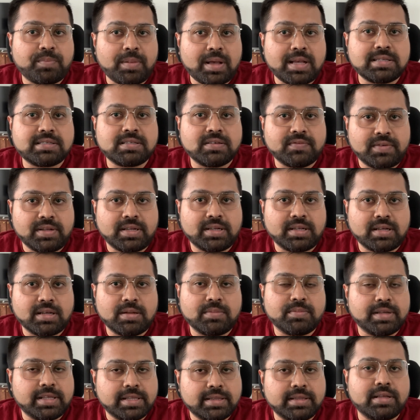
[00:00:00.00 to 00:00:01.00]
passive
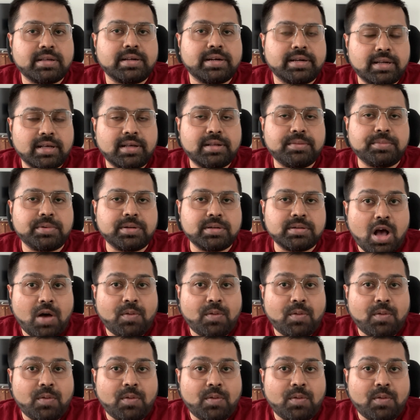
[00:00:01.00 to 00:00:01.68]
income in their retirement.